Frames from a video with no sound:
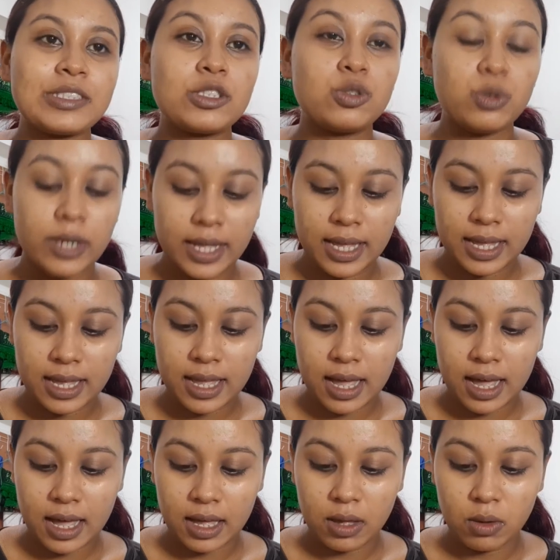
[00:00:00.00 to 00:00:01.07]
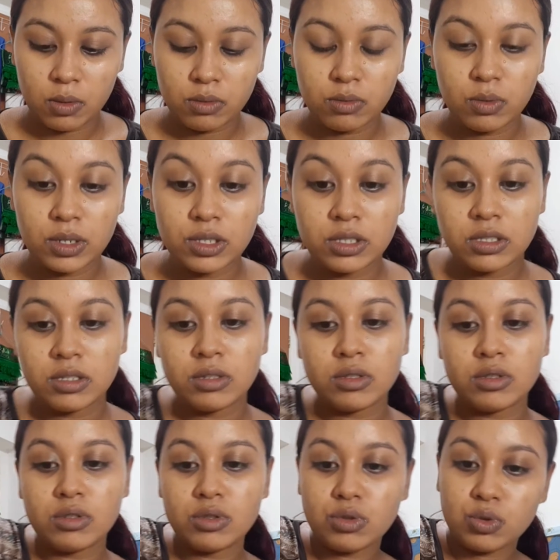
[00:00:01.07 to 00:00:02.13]
today I want
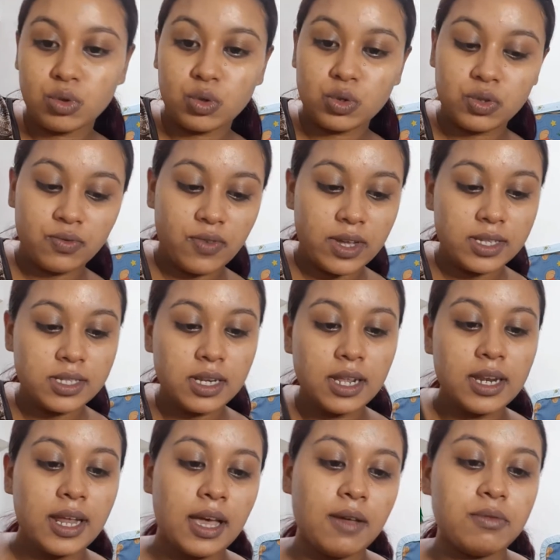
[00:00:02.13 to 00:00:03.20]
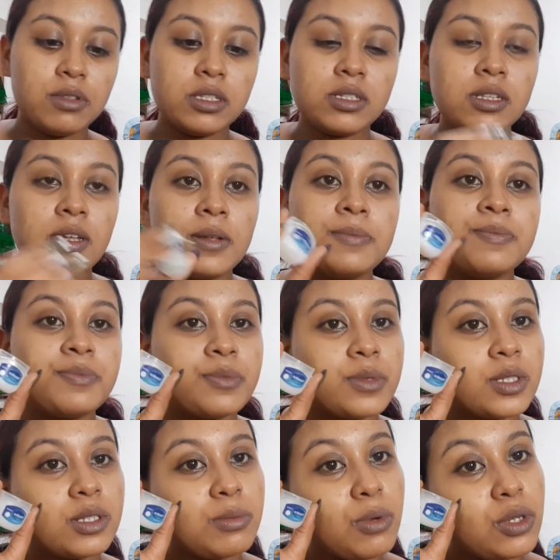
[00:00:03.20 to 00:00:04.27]
to use Vaseline. I have this
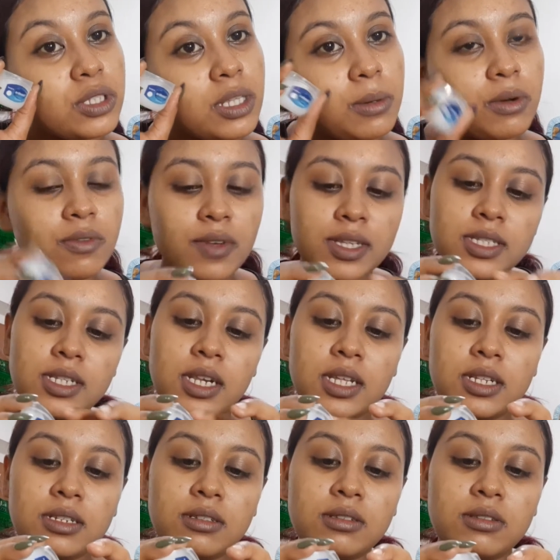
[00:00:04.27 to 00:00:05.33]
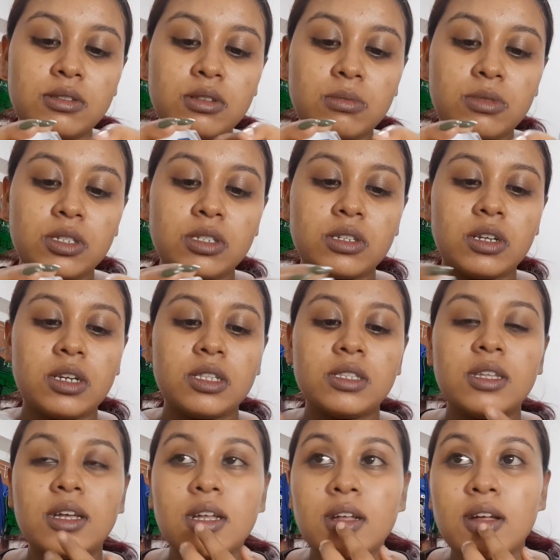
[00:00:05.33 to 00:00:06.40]
small tub of Vaseline, so I'm just gonna
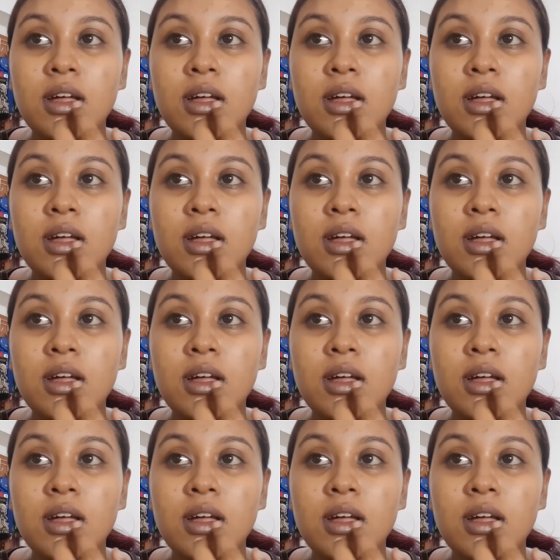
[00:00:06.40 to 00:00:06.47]
take.